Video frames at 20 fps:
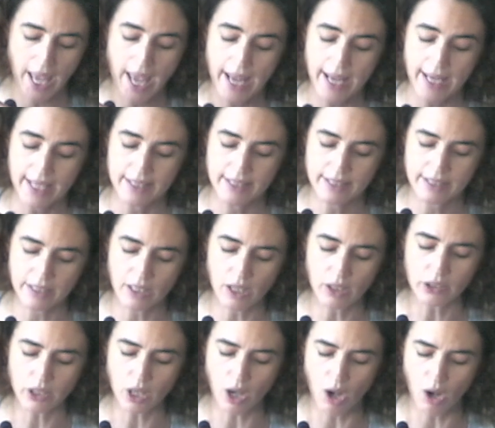It's
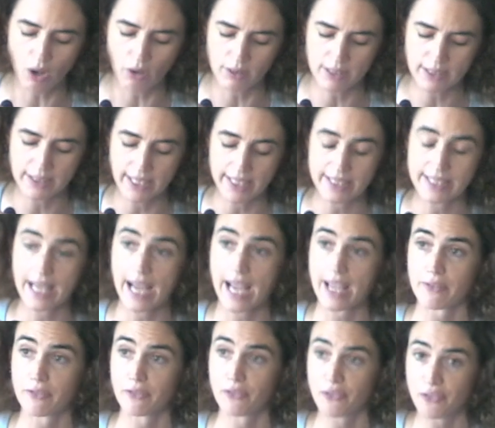not only that
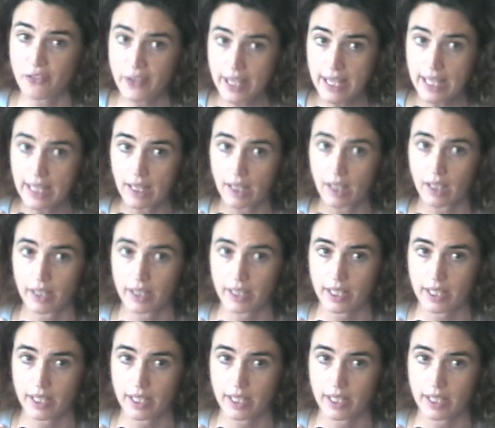I feel